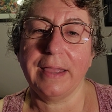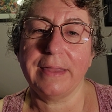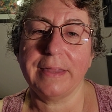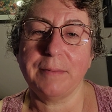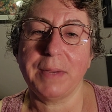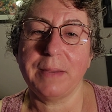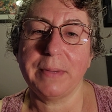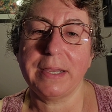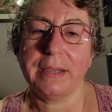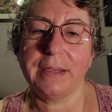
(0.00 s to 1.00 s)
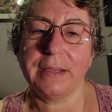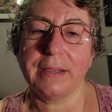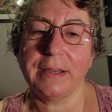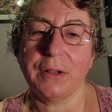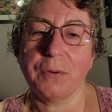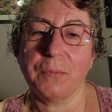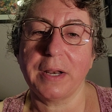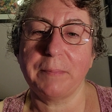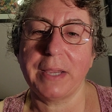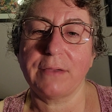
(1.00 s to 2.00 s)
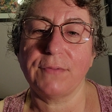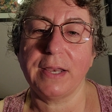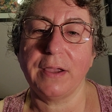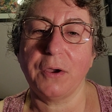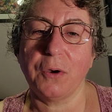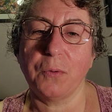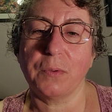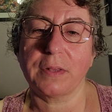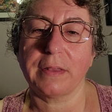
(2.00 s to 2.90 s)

And then maybe, you know, when I make a video with,